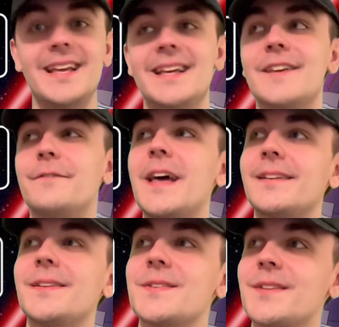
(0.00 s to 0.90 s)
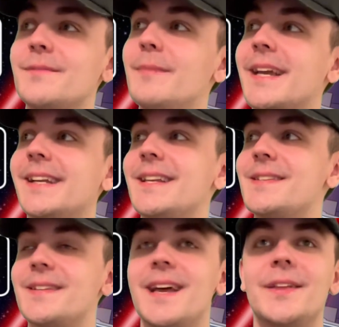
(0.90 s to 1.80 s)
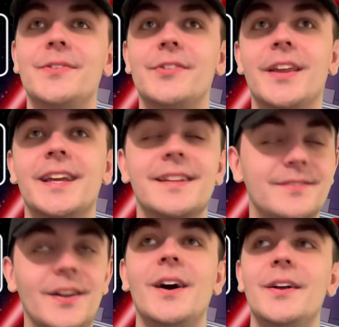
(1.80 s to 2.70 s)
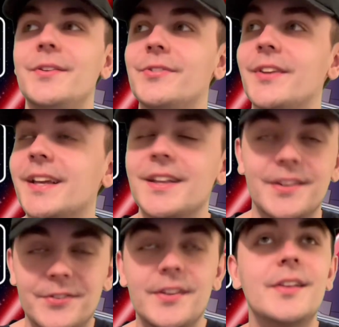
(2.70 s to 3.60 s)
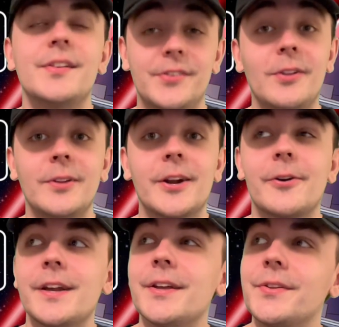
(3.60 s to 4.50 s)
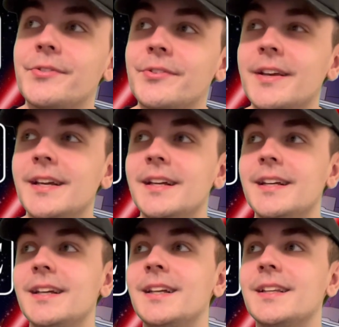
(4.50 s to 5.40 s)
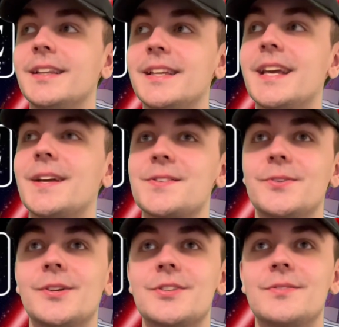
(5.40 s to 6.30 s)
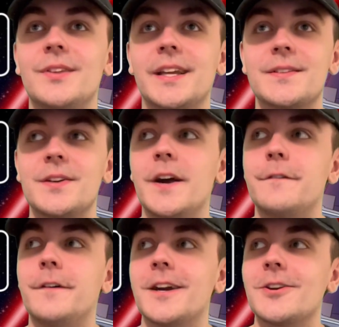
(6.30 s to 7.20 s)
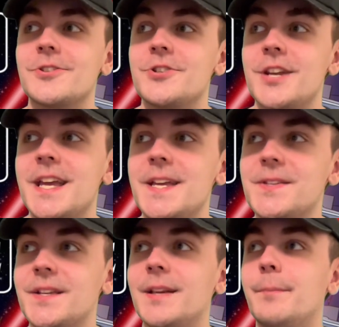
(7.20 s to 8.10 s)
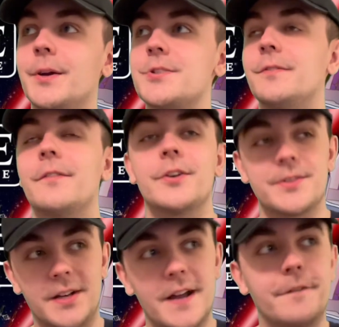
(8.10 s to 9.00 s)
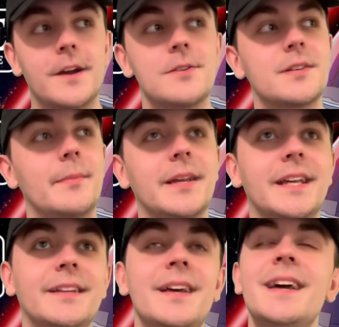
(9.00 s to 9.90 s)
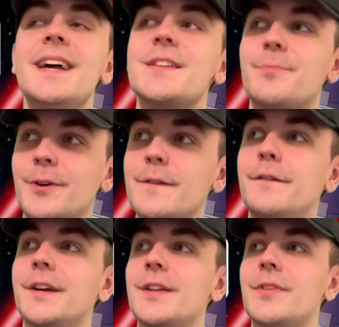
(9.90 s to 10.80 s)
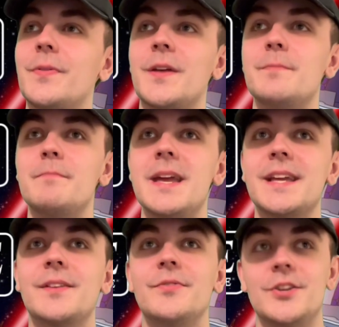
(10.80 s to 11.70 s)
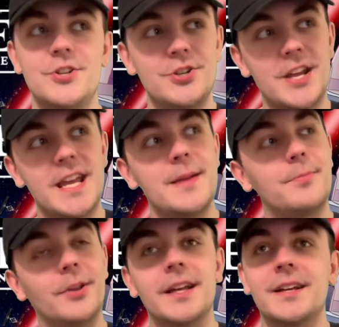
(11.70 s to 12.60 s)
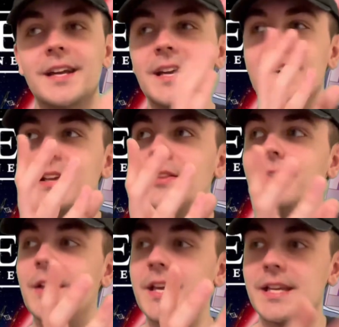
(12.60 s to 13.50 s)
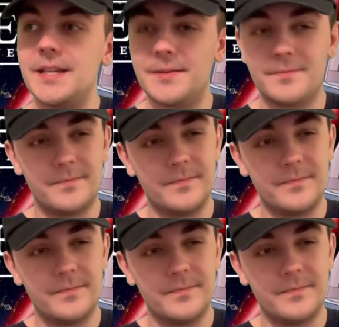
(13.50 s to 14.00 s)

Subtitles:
If that doesn't make any sense, like, it does. Like, it's hilarious. Well, yeah, so, a TIE fighter chase and a bunch of other TIE fighters coming in. It's pretty funny that they make the shape, like, they